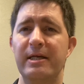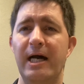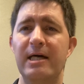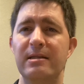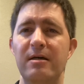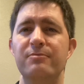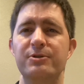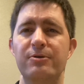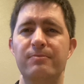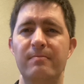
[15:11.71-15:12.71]
God loves
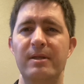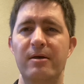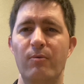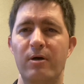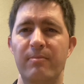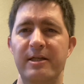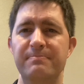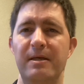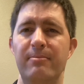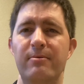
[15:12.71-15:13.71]
you and we're a blessed
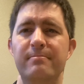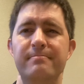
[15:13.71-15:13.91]
people.